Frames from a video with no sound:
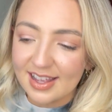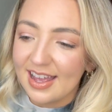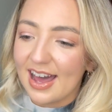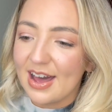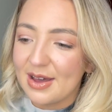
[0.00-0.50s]

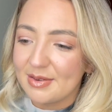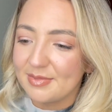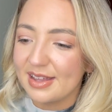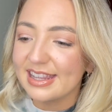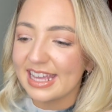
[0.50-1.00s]

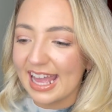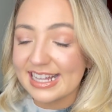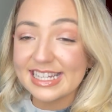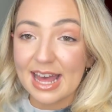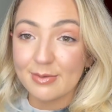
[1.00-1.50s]
The
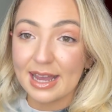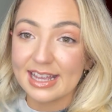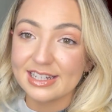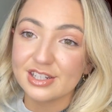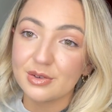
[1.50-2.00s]
internet package
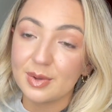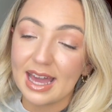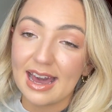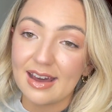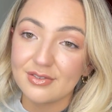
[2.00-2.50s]
that we
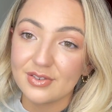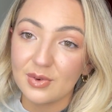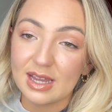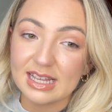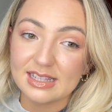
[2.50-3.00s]
have
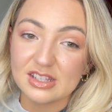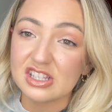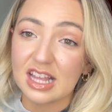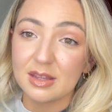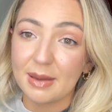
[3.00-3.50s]
is just like
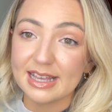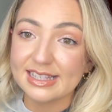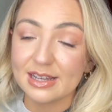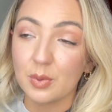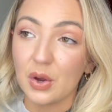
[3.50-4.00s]
the basic
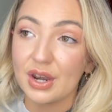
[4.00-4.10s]
one,